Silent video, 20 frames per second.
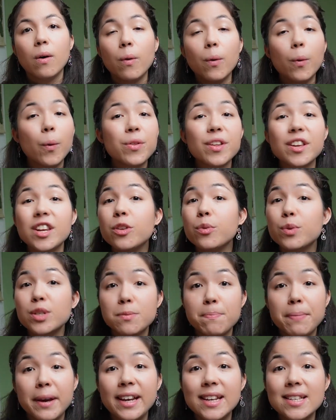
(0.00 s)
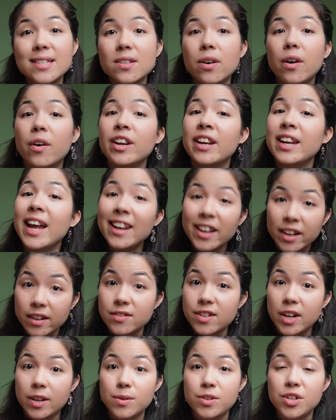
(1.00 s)
or that it was based on an
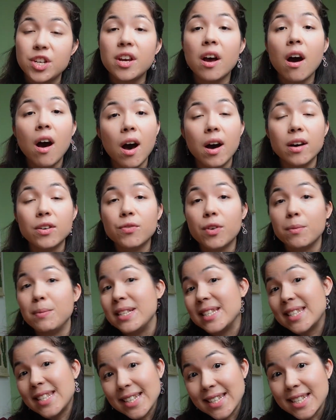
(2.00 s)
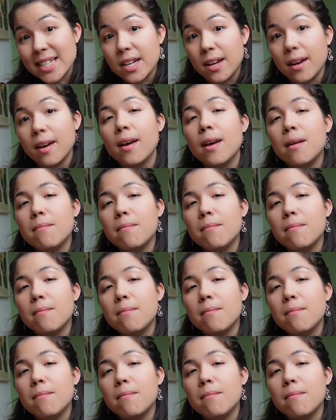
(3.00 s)
anecdote he heard from his sister,